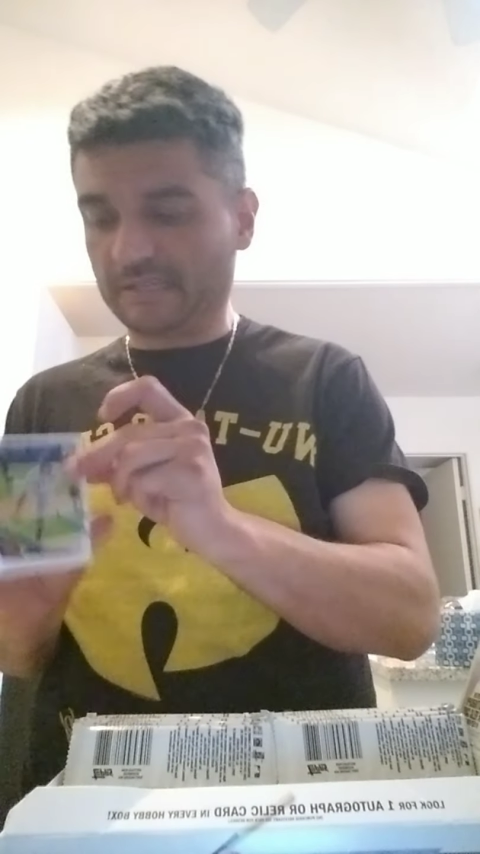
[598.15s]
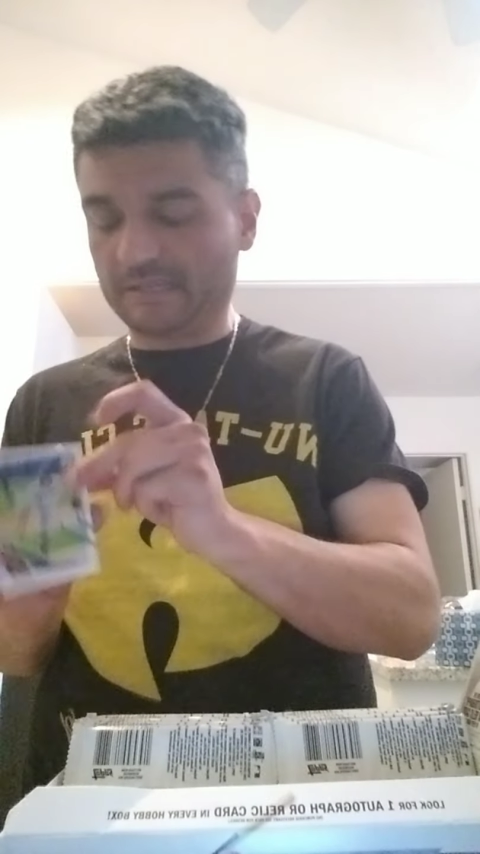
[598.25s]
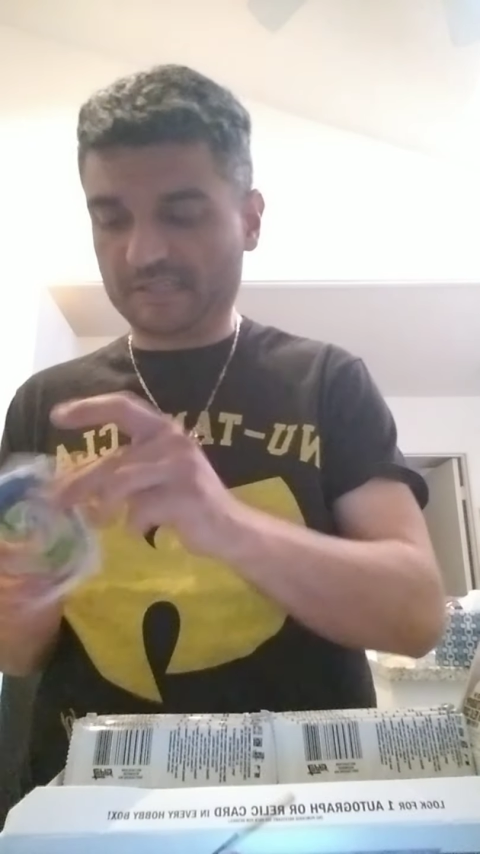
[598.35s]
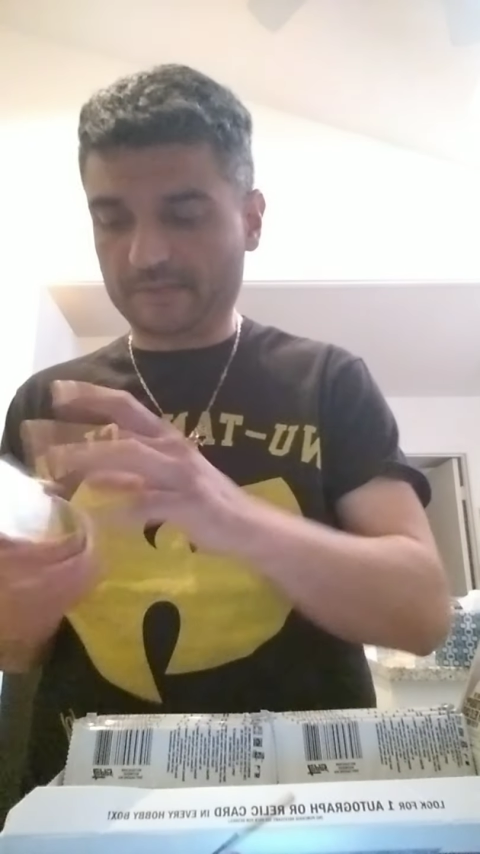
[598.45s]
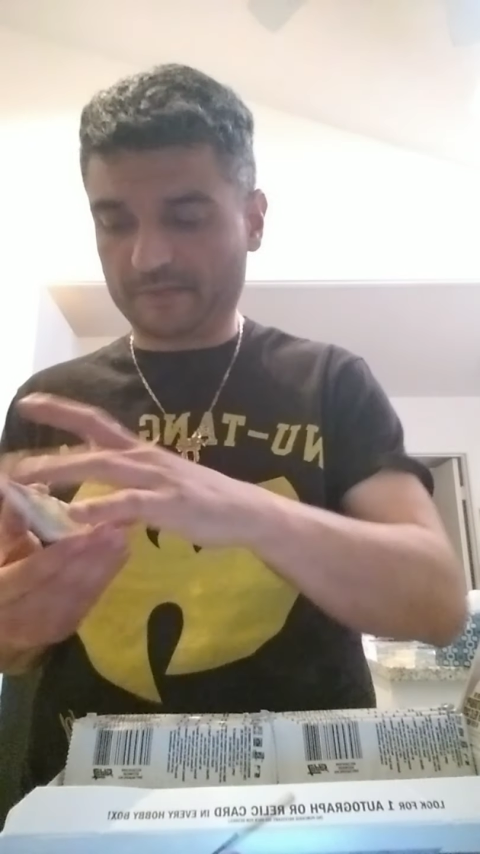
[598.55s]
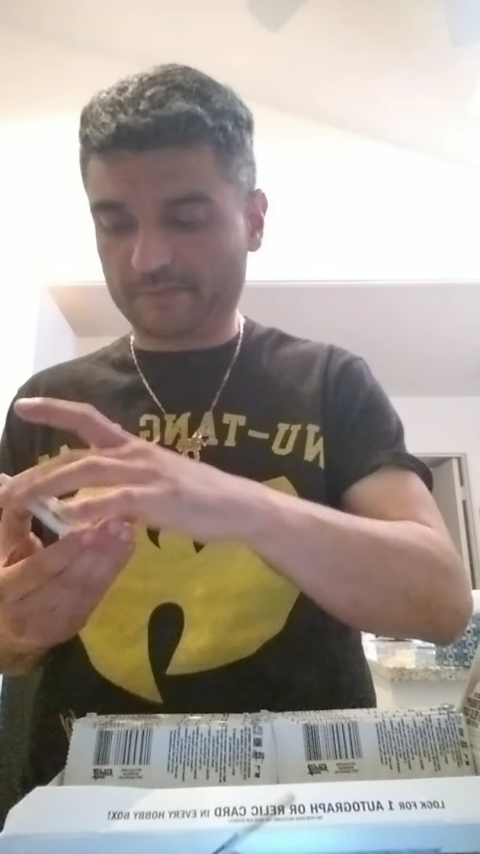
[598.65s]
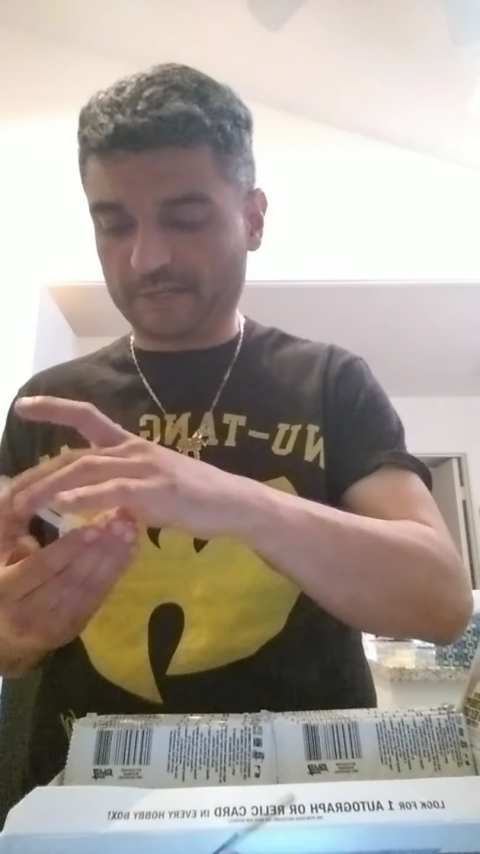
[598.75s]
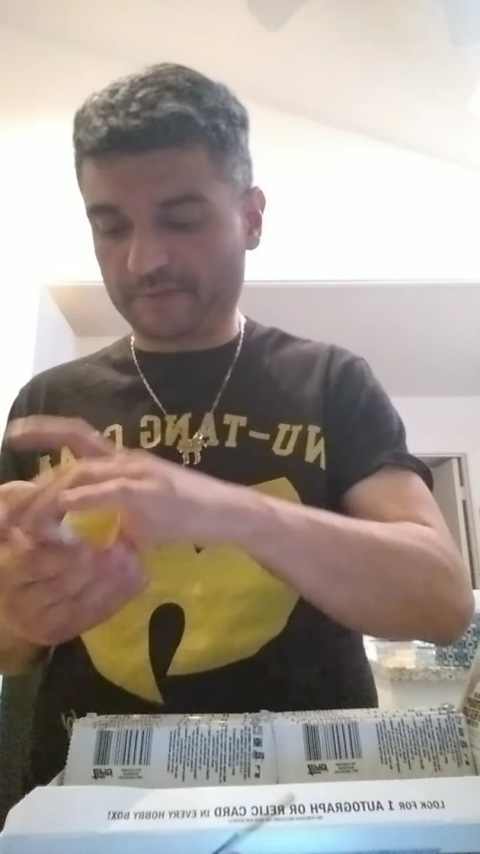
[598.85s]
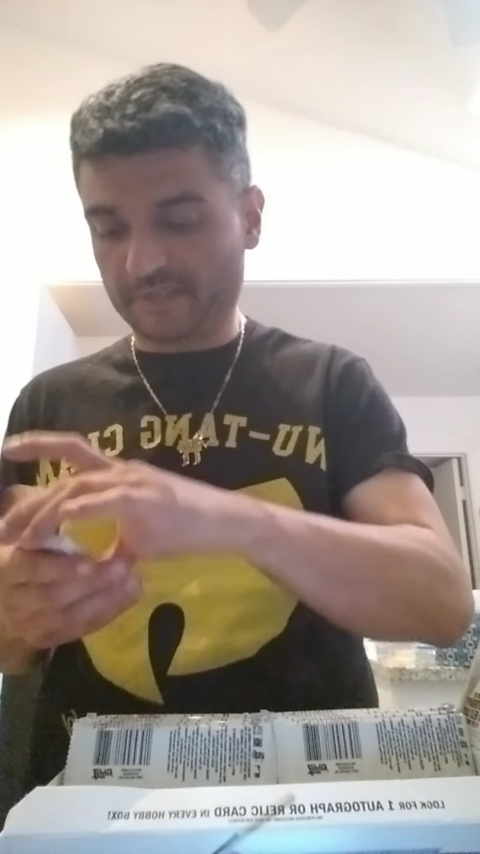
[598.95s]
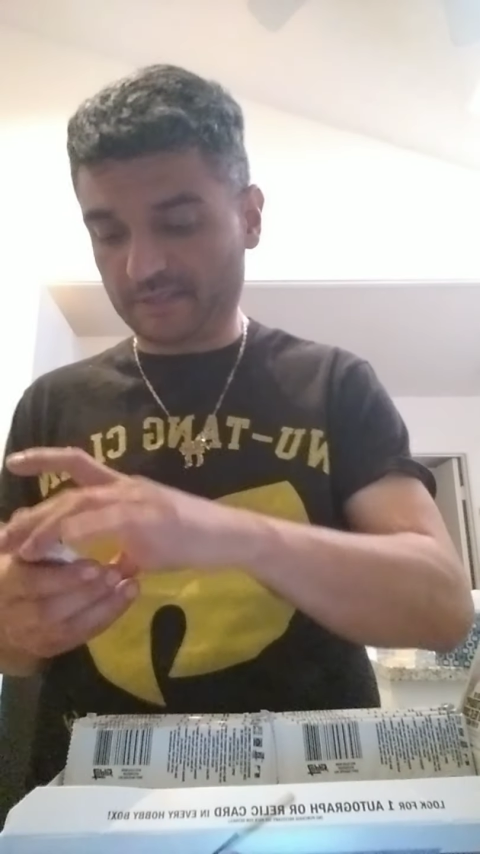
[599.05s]
Something better be
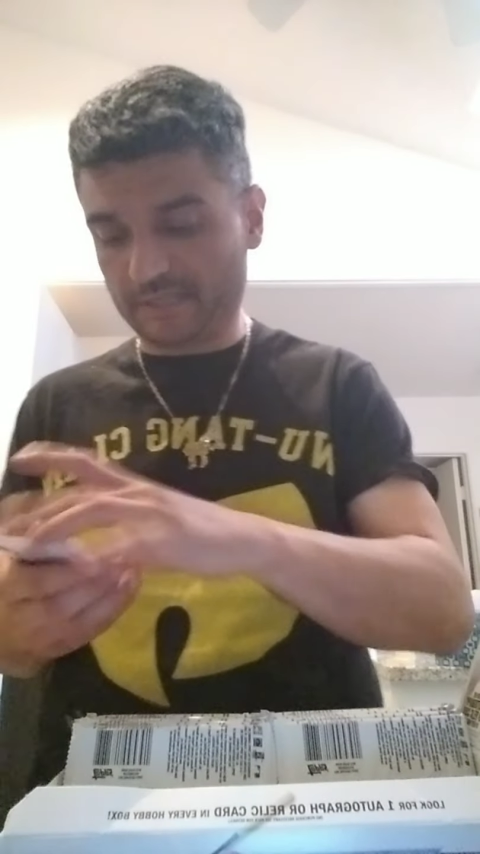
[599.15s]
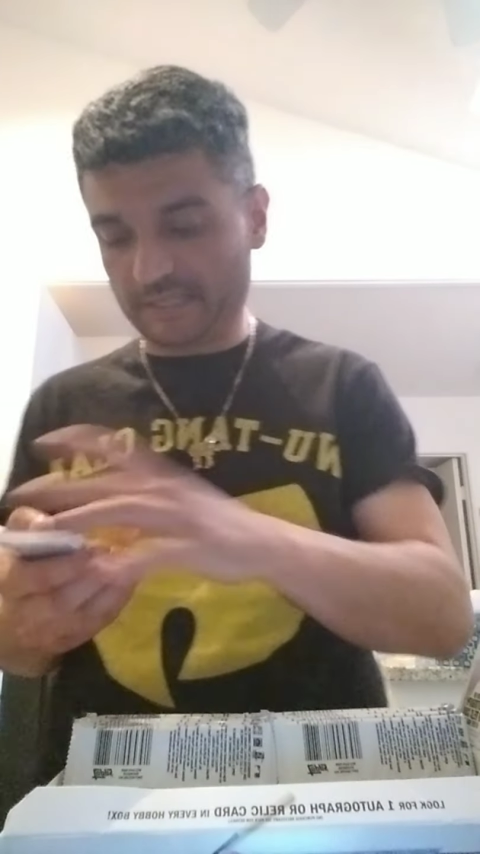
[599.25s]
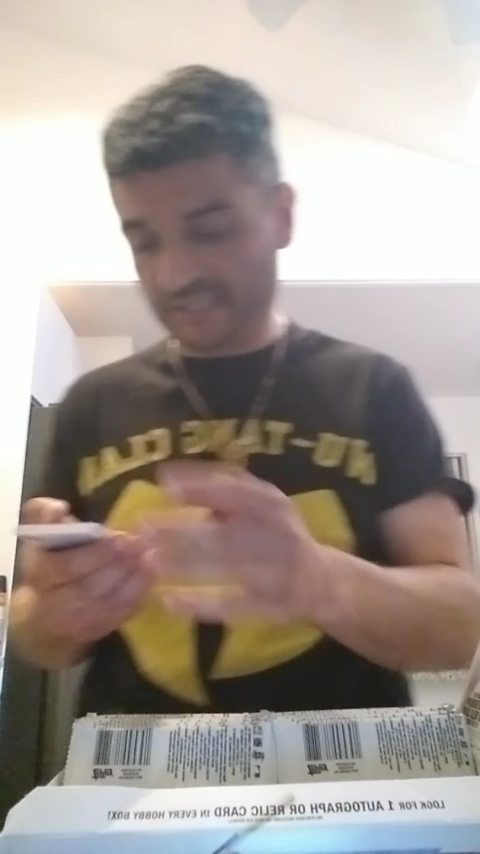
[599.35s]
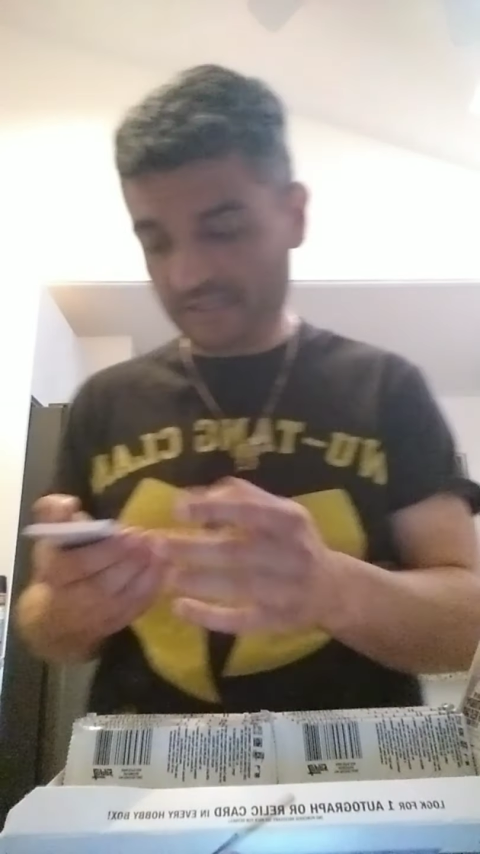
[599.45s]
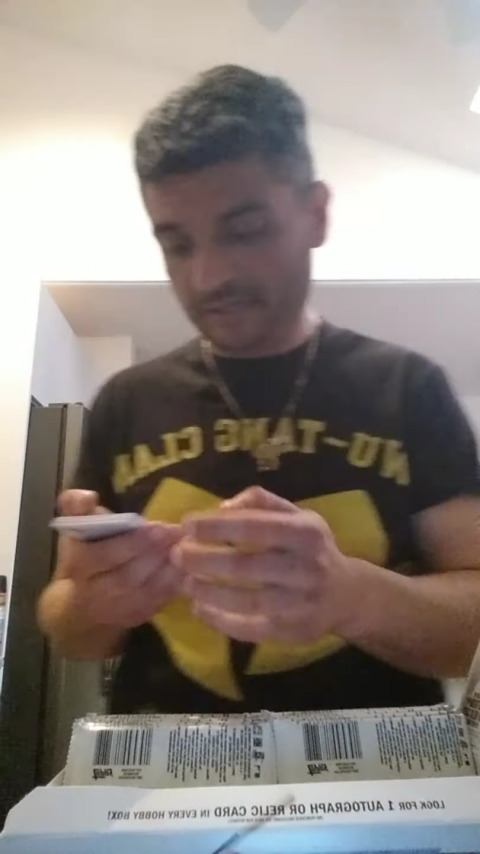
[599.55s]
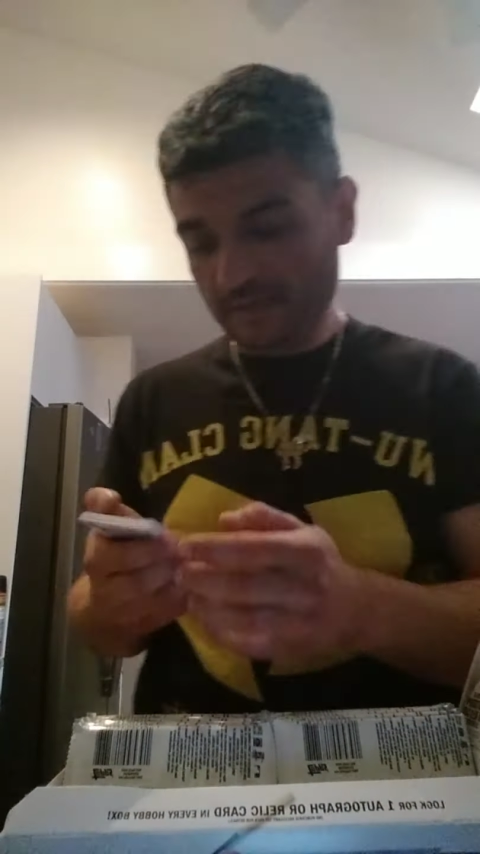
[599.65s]
in this.